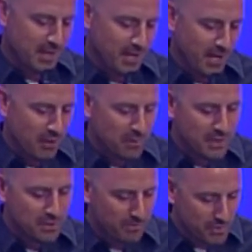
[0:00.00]
We'll
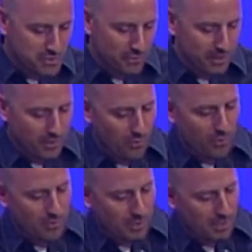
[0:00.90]
need to butcher it,
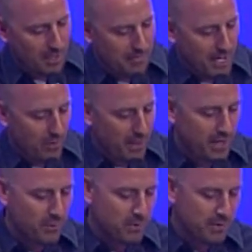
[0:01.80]
or will it come that
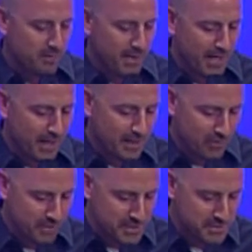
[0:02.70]
way? Will he be getting it
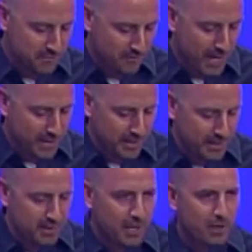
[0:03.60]
greased, fried
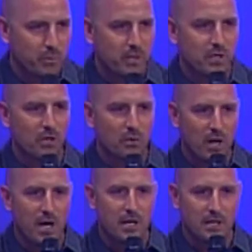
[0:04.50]
in, and we could go
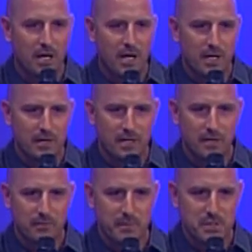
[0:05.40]
on and on. He didn't
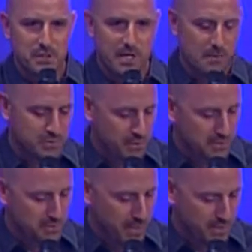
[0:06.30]
even mention the
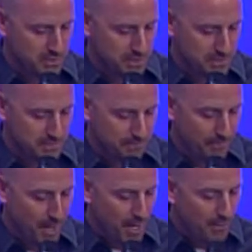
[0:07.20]
applesauce and mac and cheese.
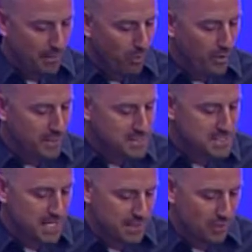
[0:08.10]
My point
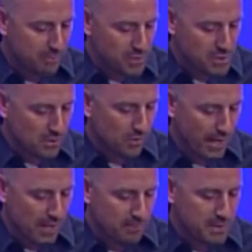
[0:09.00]
is that there are musical
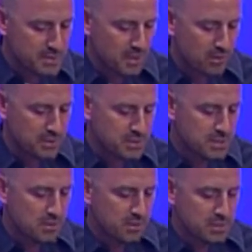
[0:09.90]
elements that are
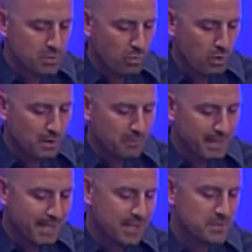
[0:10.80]
considered as one
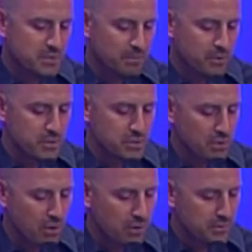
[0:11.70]
begins to put
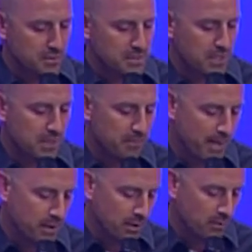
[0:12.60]
songs in the
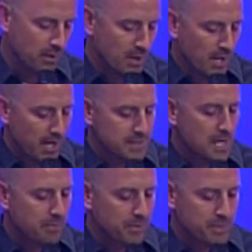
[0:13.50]
menu. On
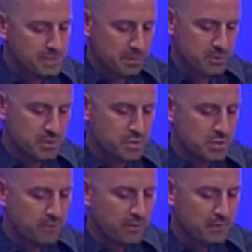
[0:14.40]
top of this, the
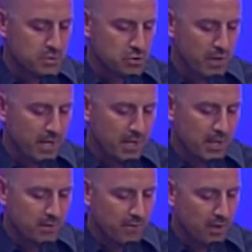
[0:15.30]
position involves training
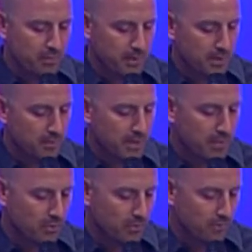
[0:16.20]
and developing the
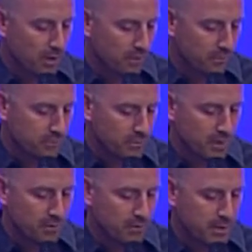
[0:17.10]
people involved. We
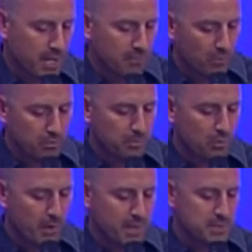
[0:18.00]
could run down in multiple
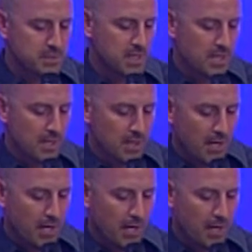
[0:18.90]
ways
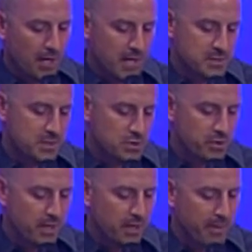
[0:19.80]
as this
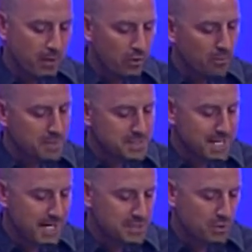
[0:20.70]
training may look
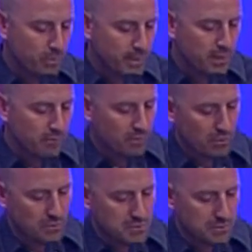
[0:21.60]
besides the weekly
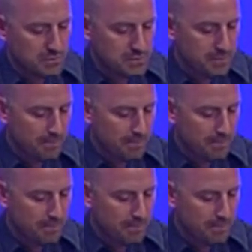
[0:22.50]
rehearsals.